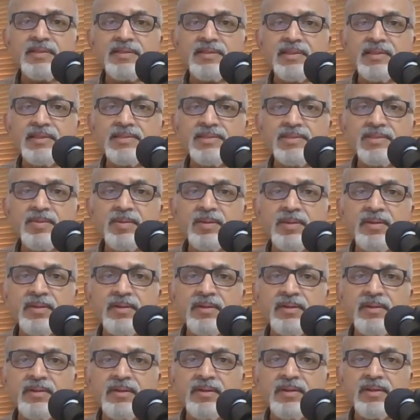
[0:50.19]
as your
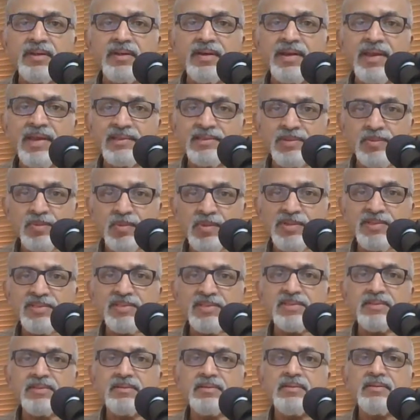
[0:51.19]

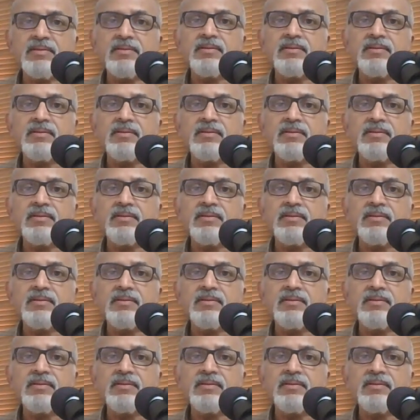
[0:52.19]
graduation.